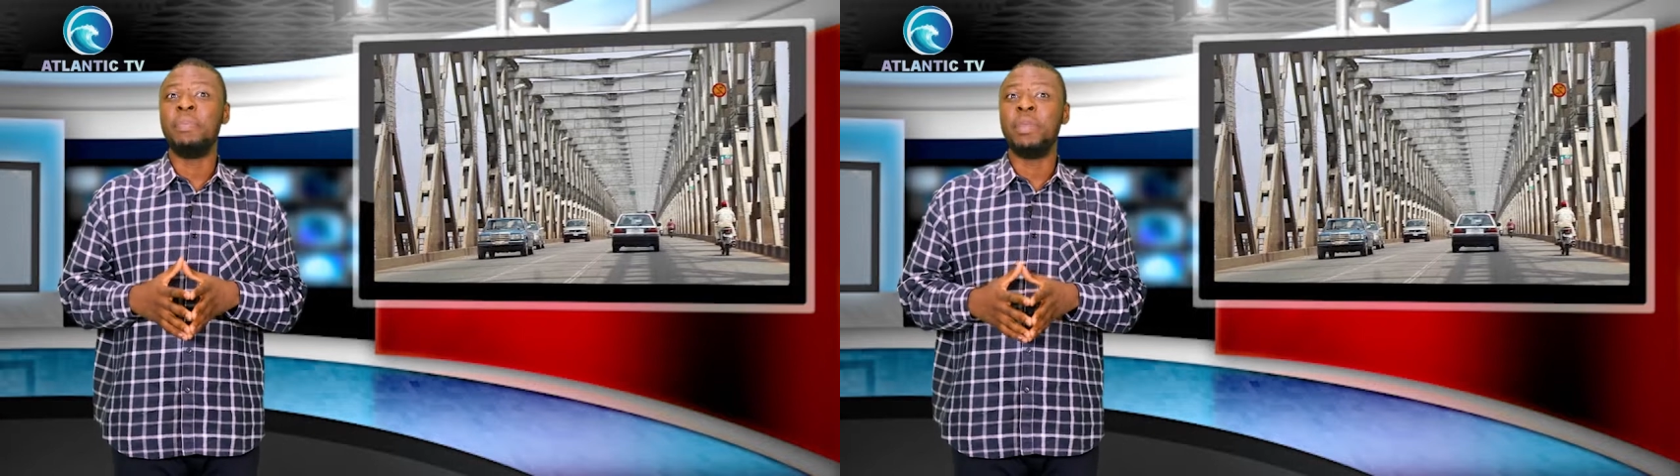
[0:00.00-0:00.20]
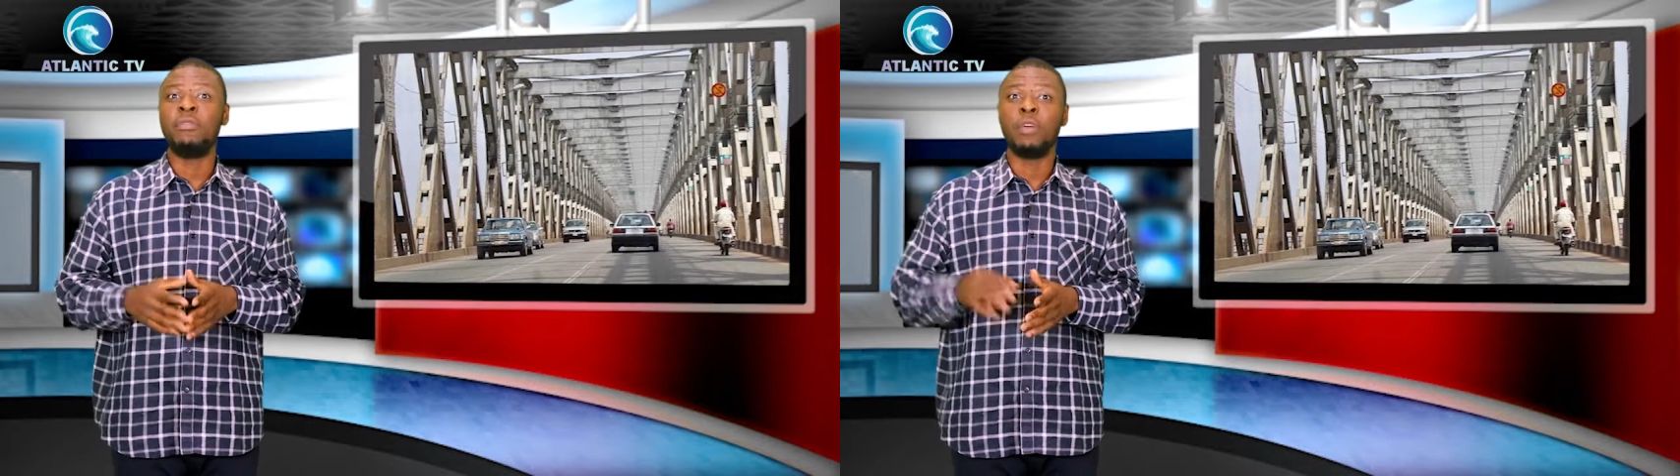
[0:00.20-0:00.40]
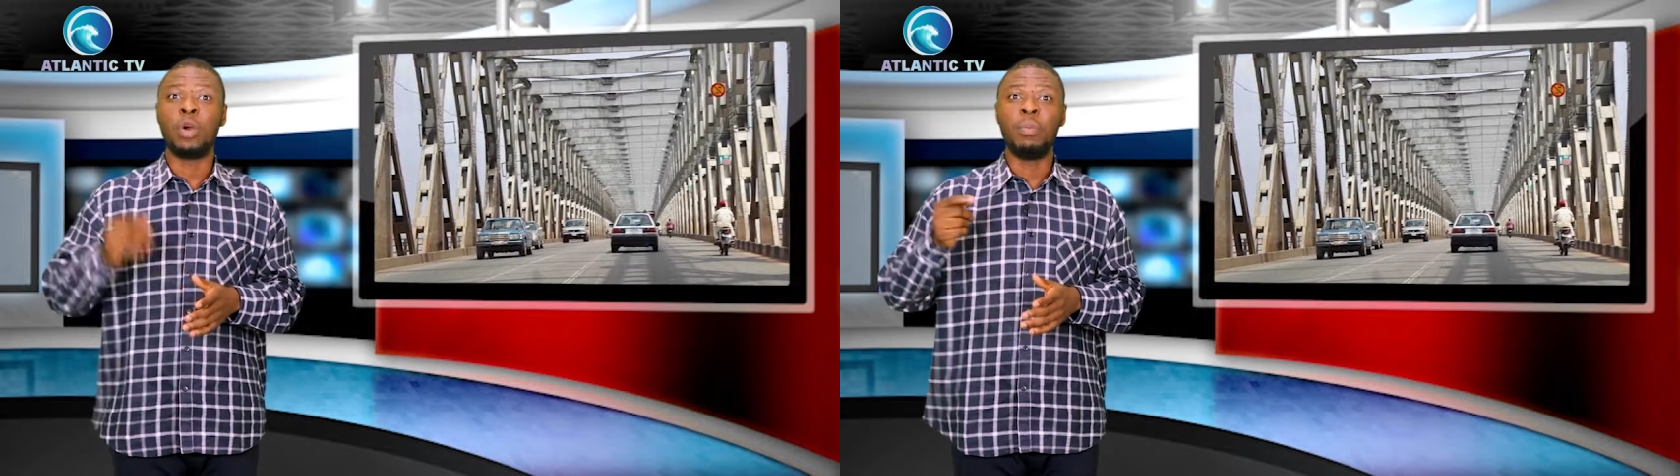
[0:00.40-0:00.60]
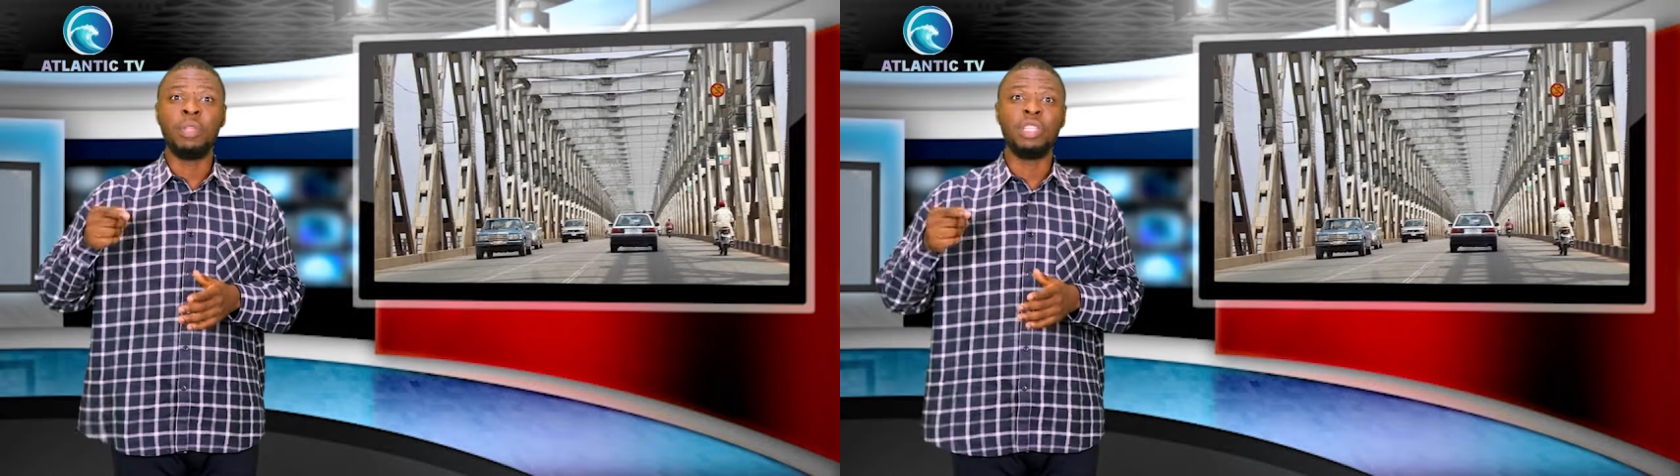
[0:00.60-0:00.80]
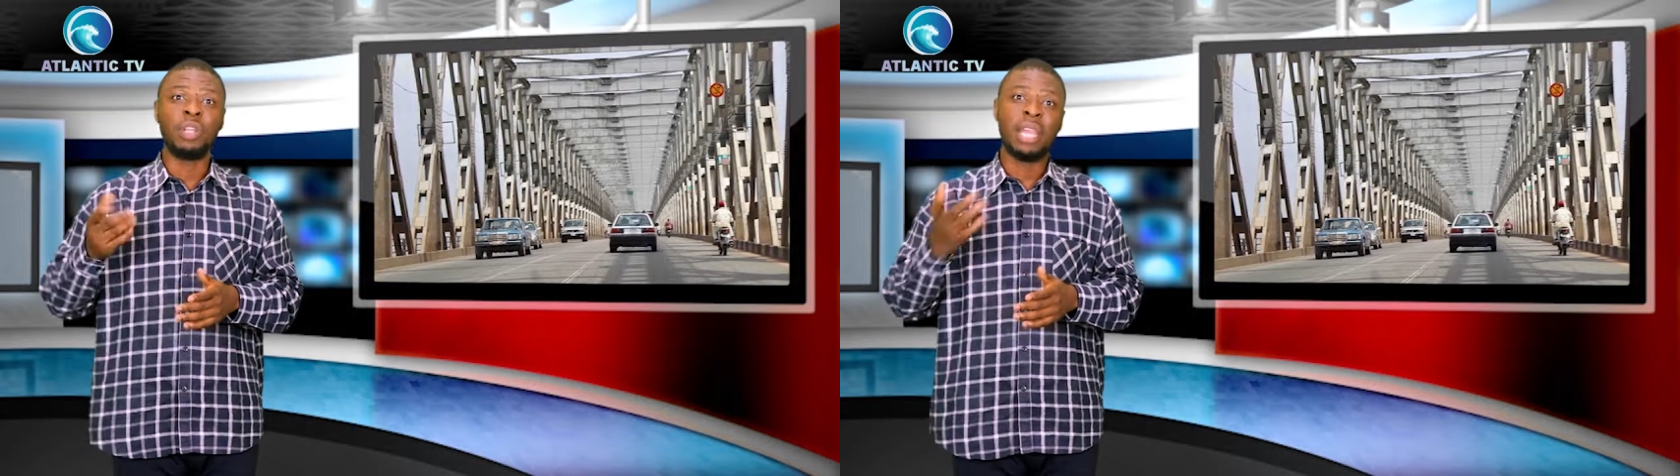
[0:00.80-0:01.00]
built for
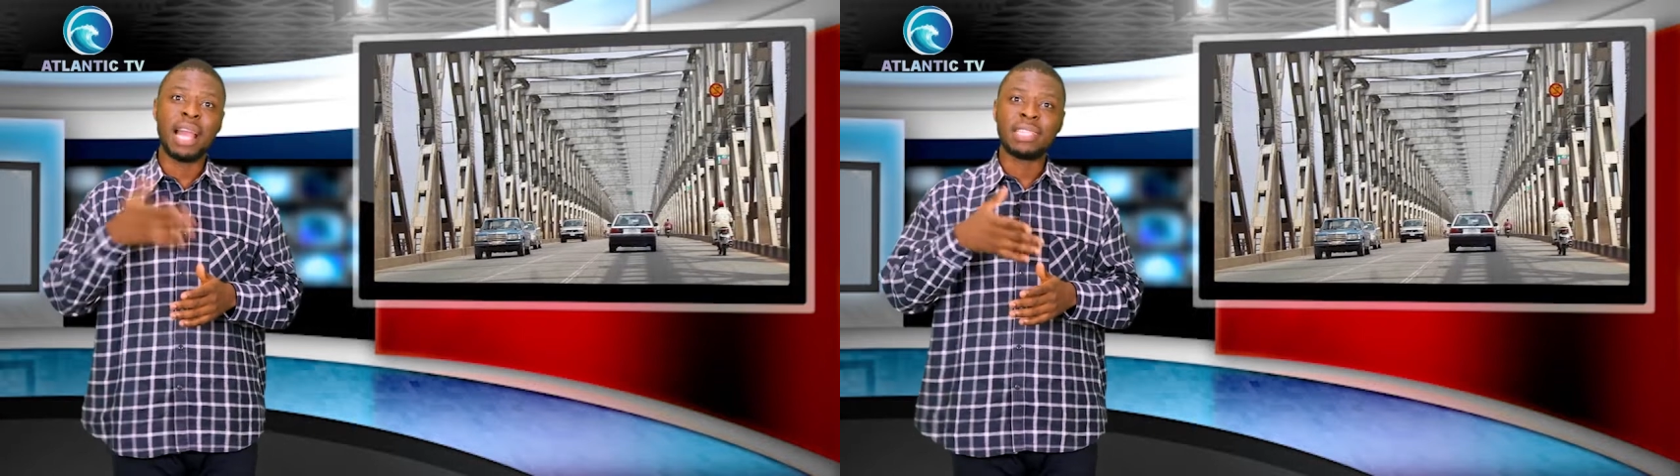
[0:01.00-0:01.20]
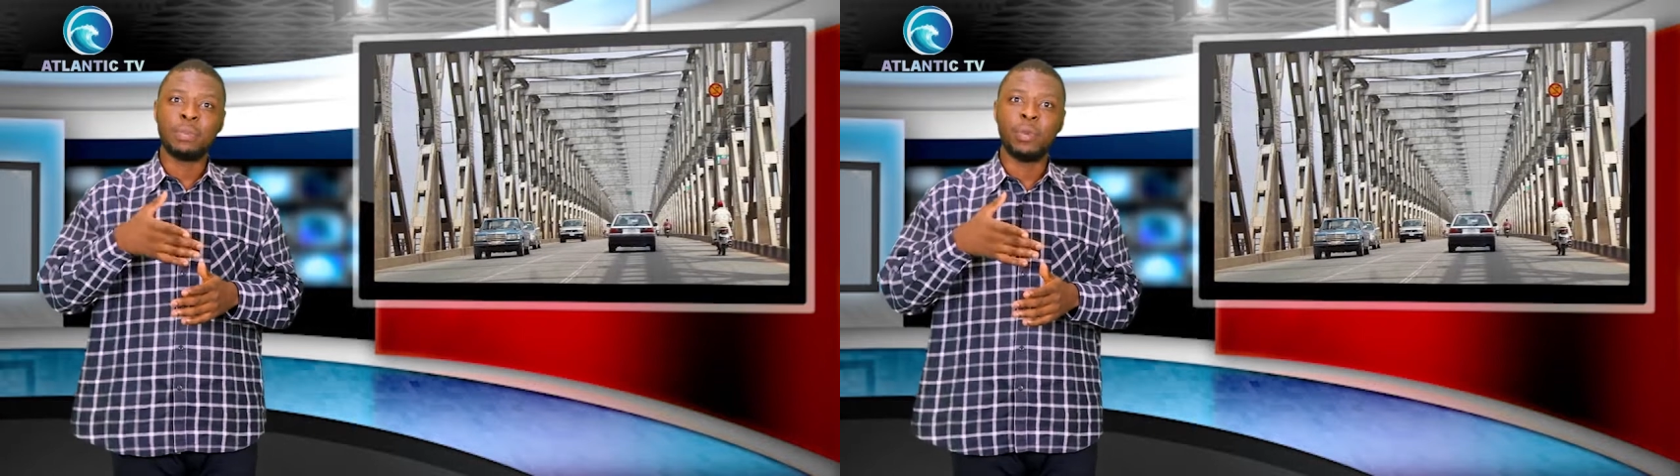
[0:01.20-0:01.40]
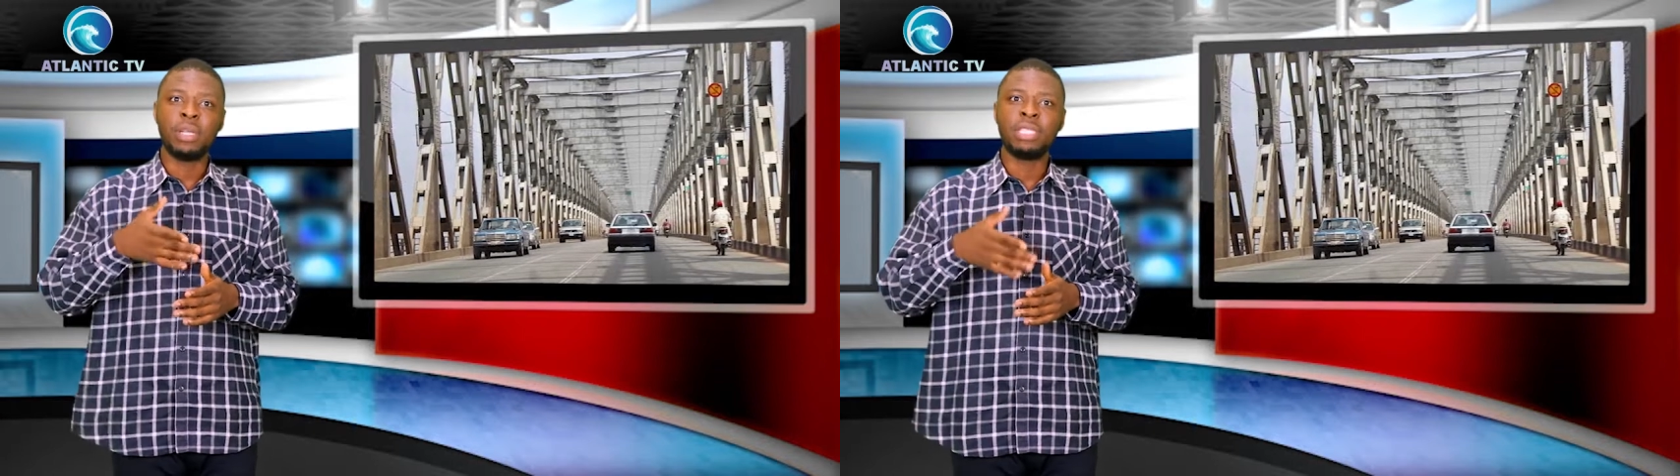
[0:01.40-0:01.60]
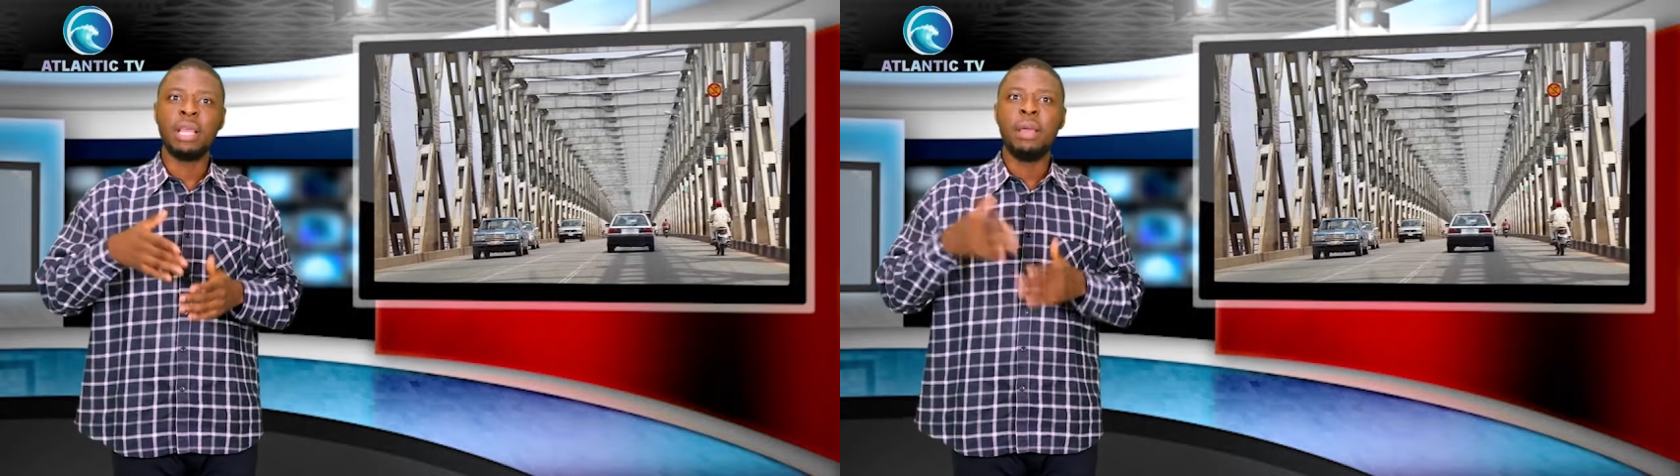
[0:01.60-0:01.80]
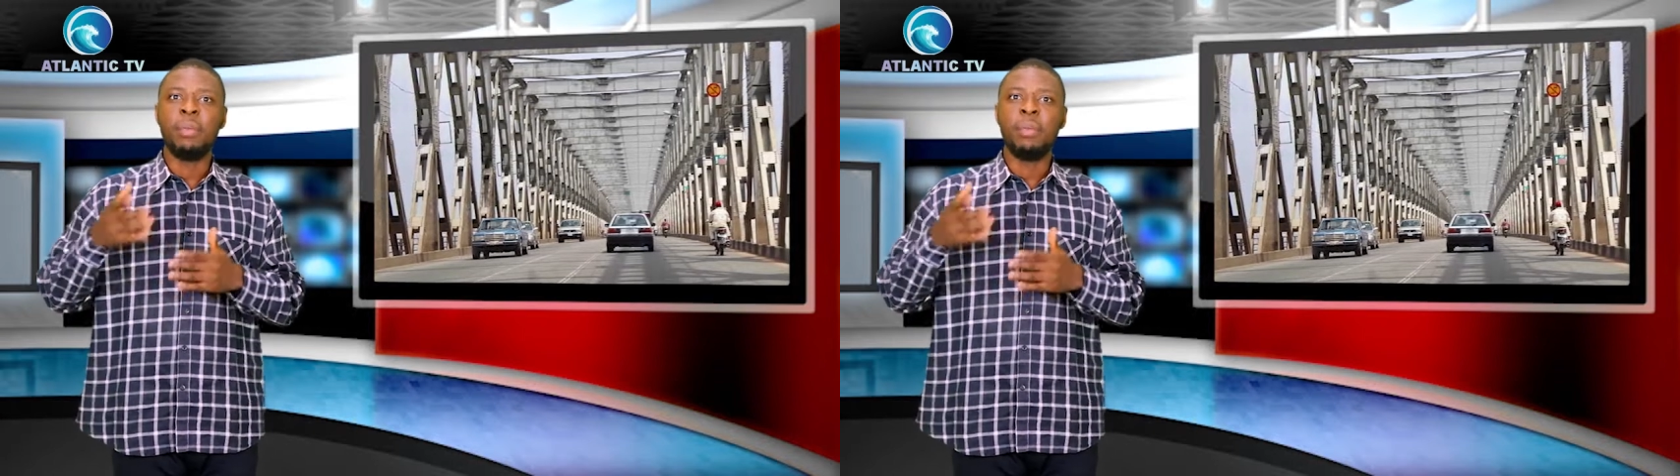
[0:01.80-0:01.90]
completion last month,